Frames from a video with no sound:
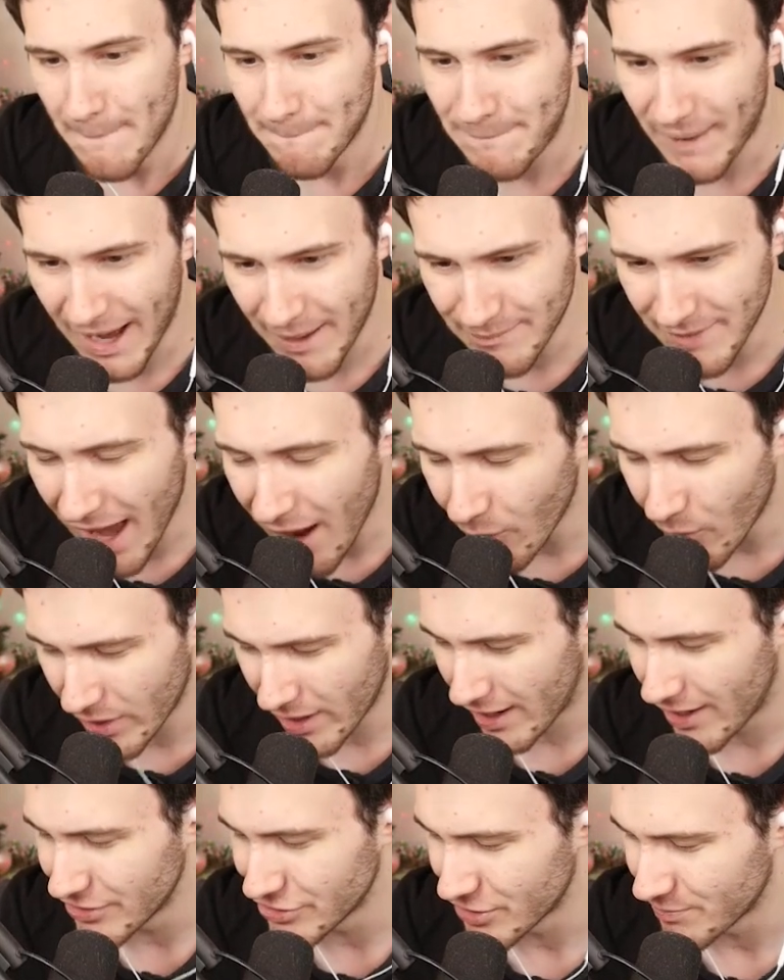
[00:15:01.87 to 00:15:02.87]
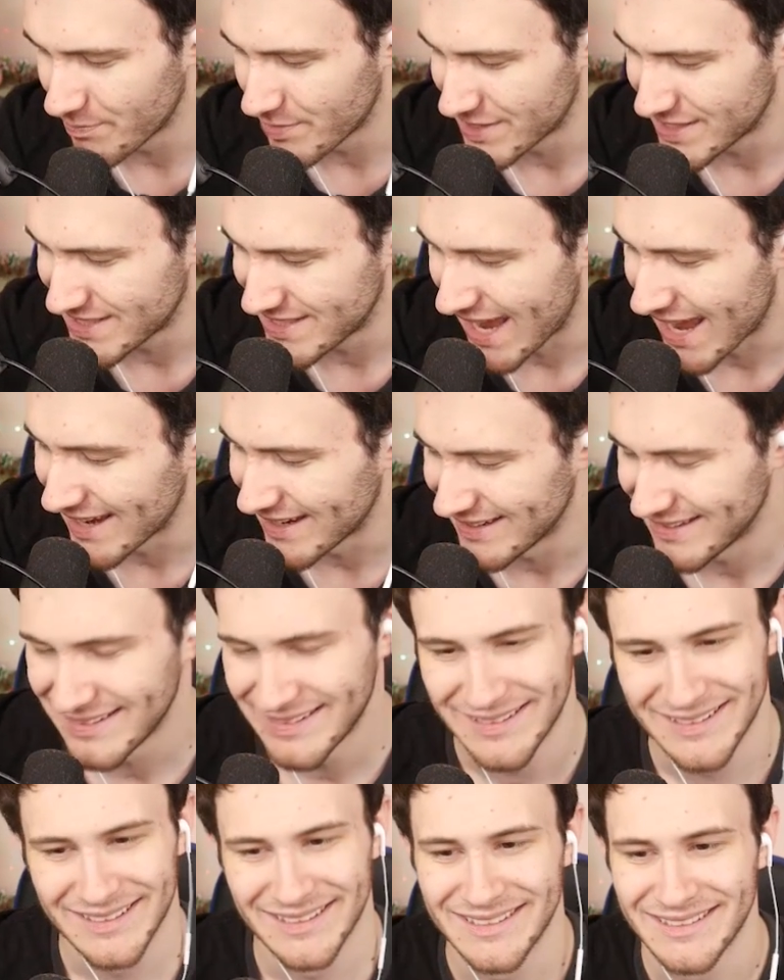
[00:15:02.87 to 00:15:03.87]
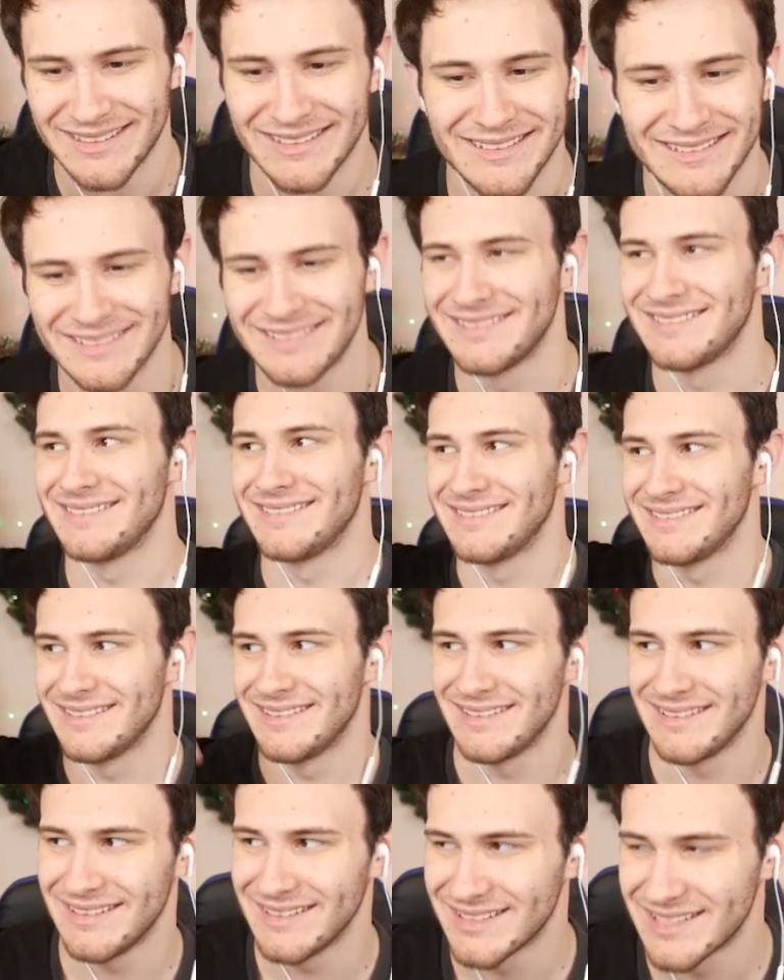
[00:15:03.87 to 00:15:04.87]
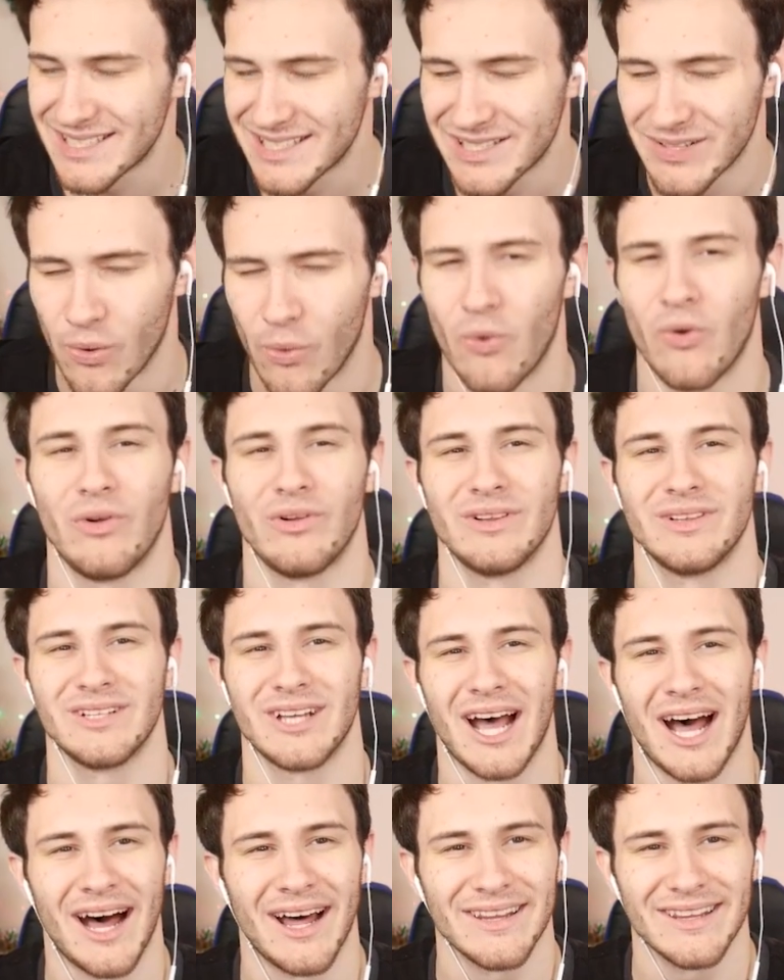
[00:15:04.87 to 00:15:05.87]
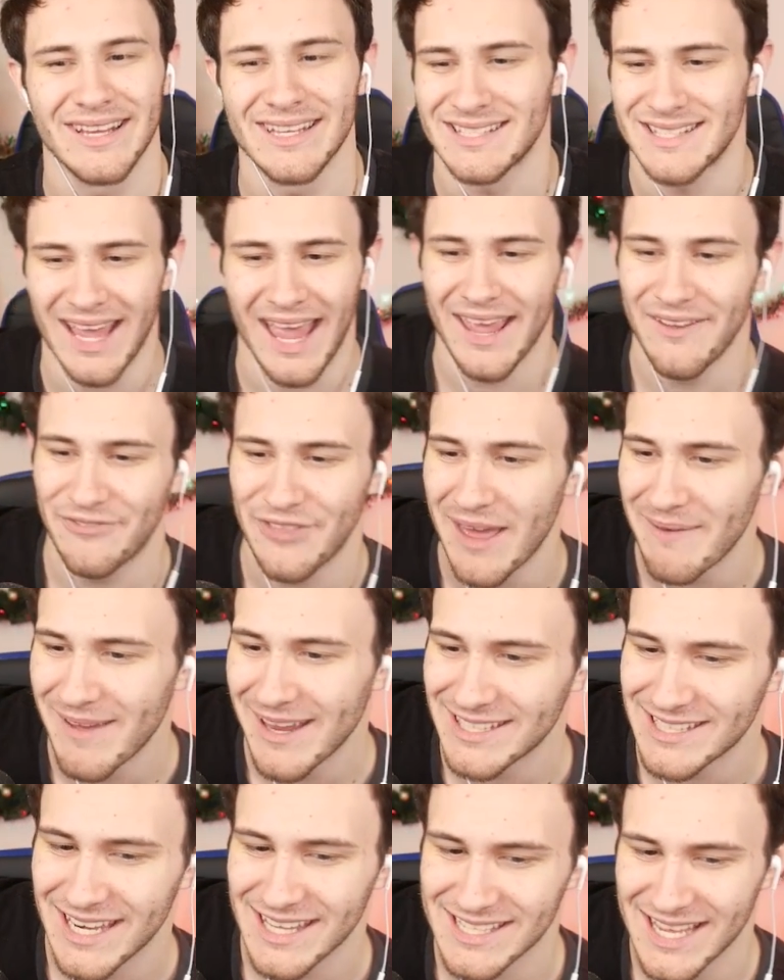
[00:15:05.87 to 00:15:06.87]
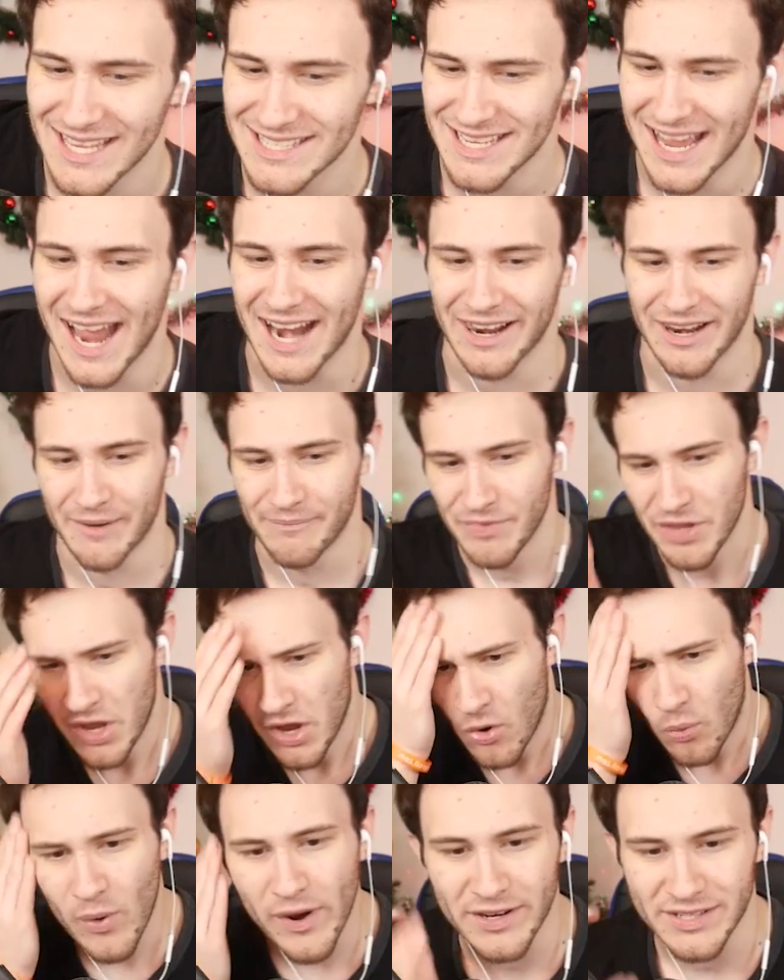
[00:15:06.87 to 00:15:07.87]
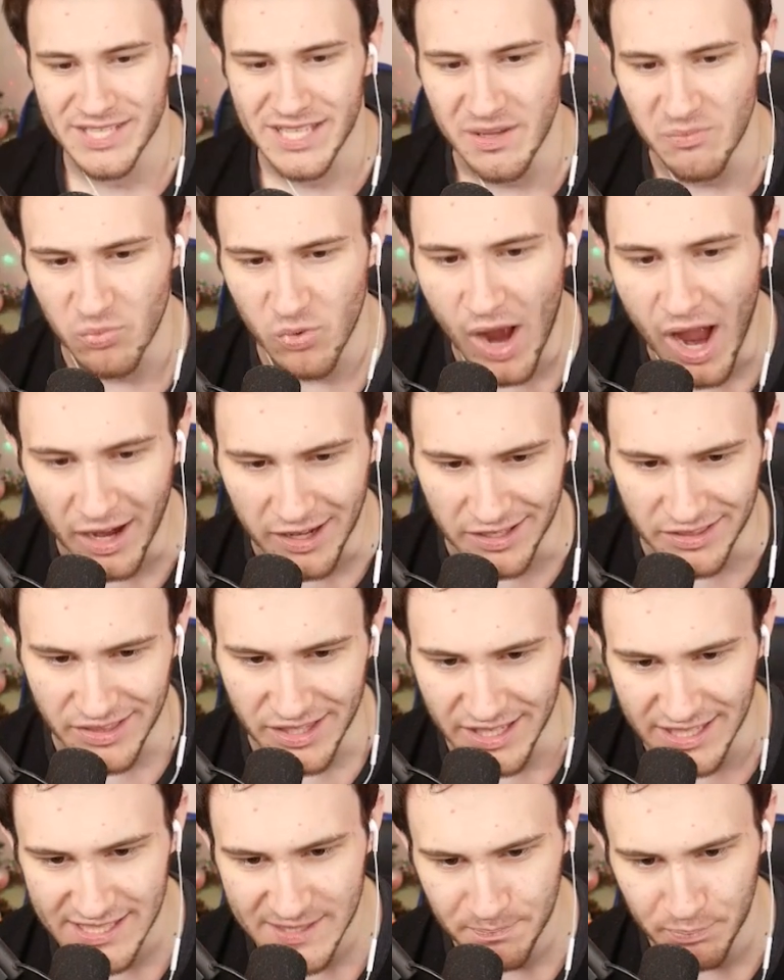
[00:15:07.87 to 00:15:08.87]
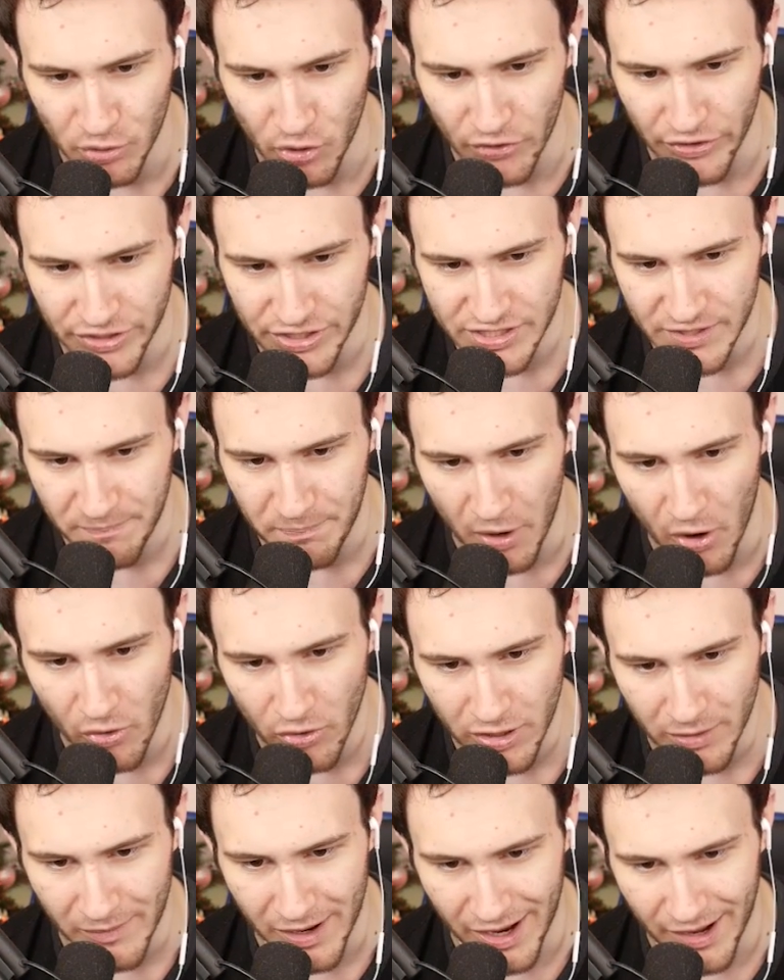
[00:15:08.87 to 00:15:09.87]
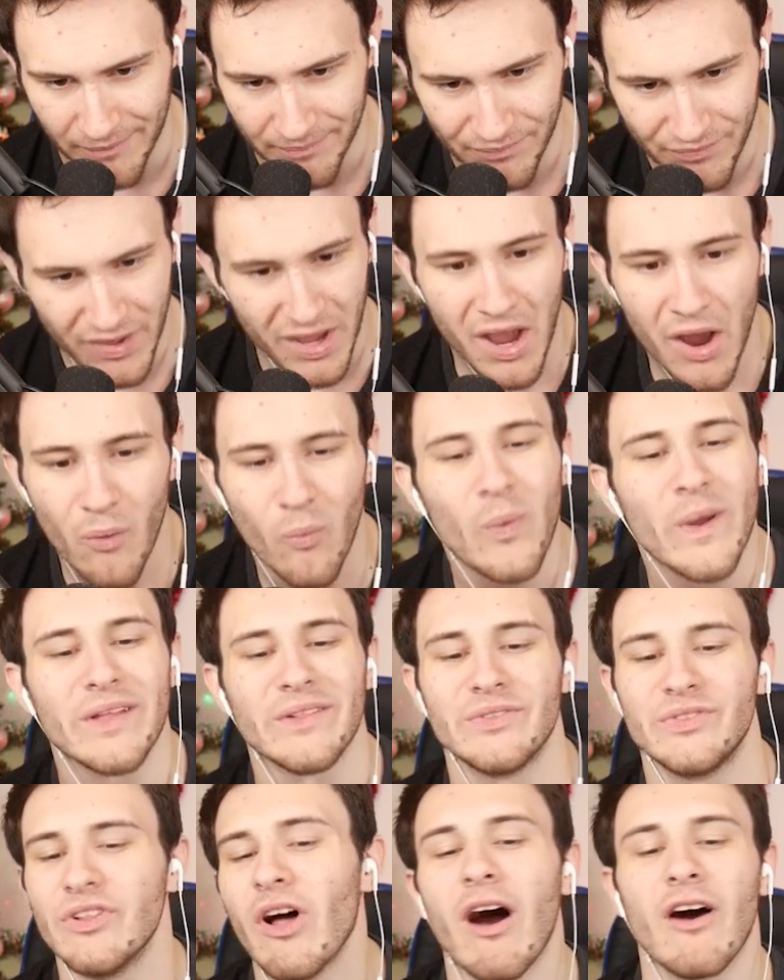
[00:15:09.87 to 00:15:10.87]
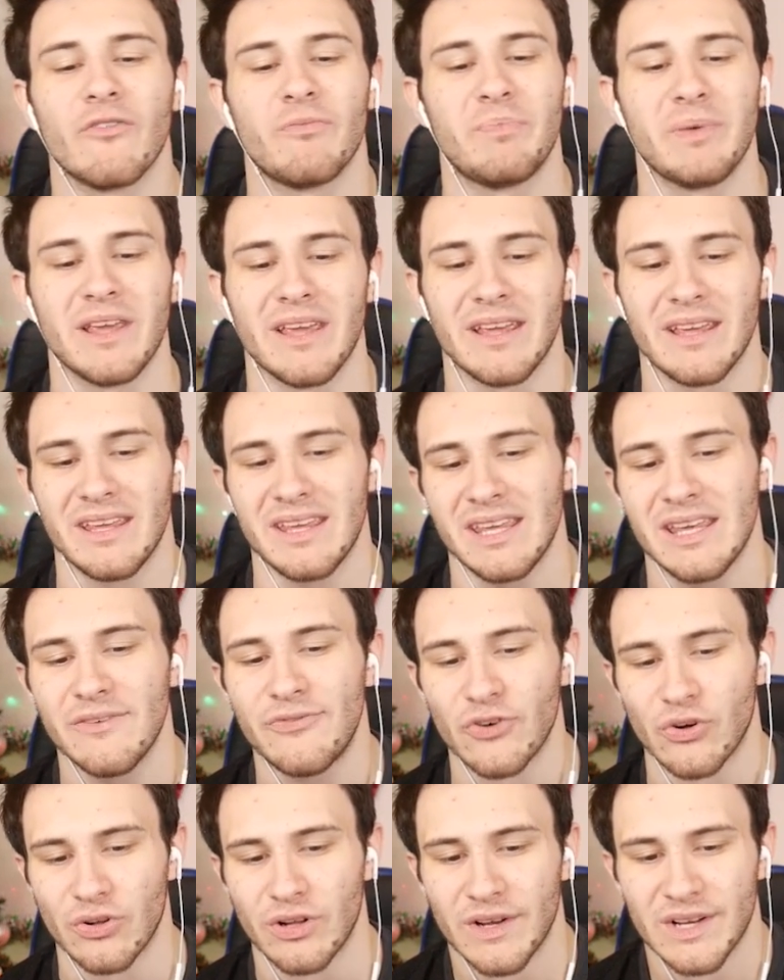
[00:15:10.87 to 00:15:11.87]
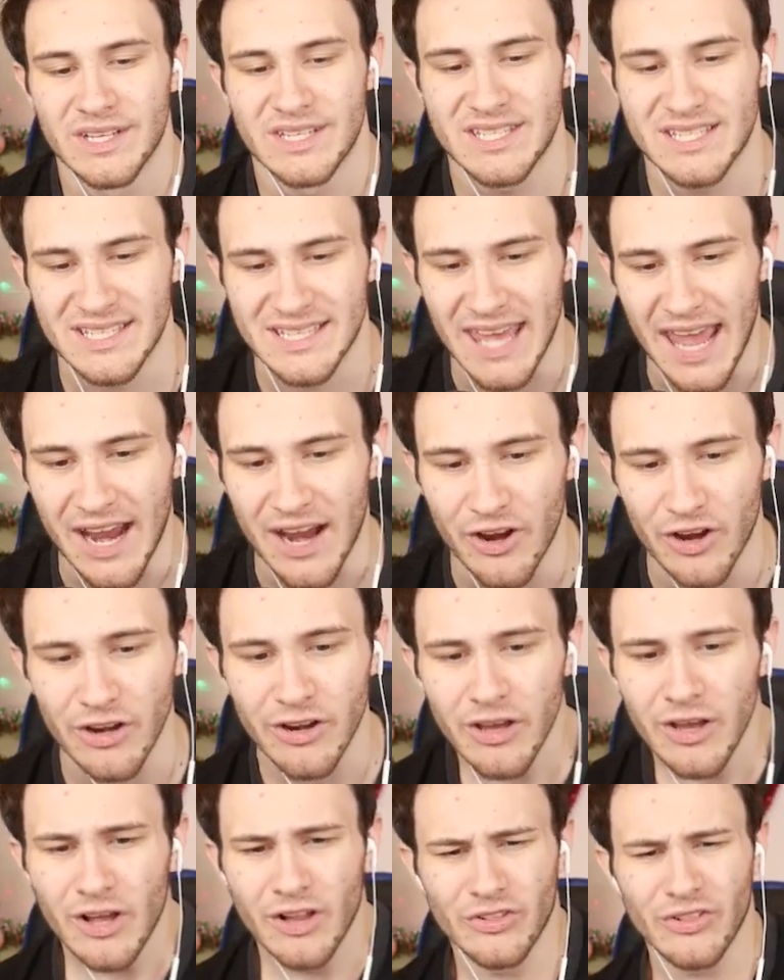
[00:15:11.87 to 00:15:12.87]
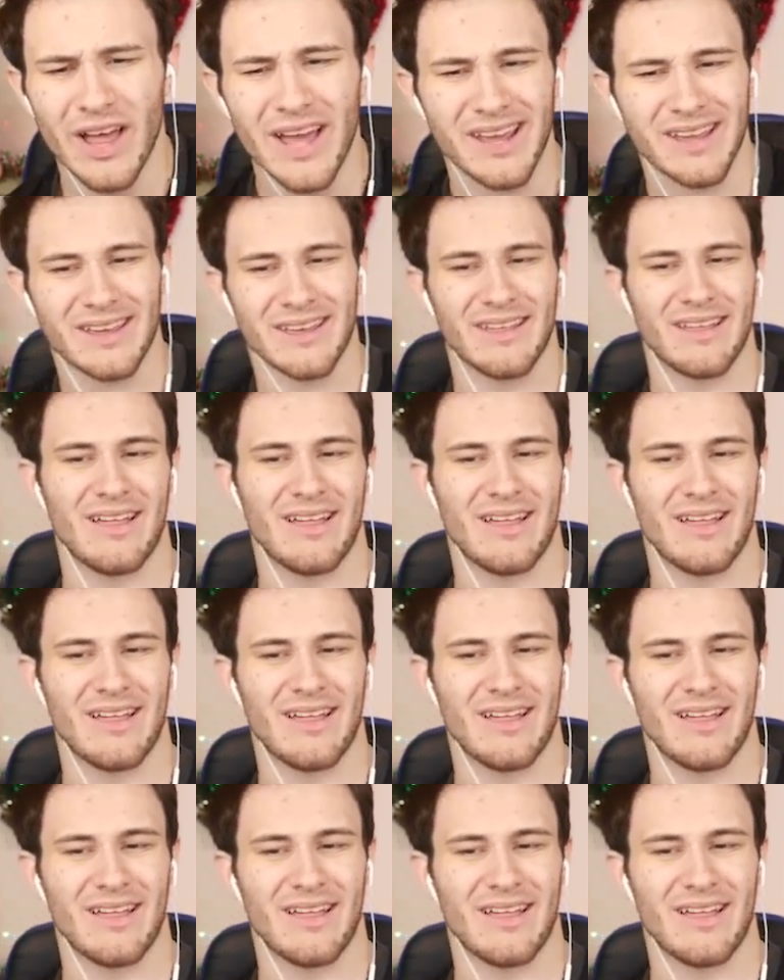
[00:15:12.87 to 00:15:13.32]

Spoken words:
but I'm not 100% sold on this, if that makes any sense. I don't know. We're Team Rocket, the exploiters of Pokemon. We love being evil. Scared? Like,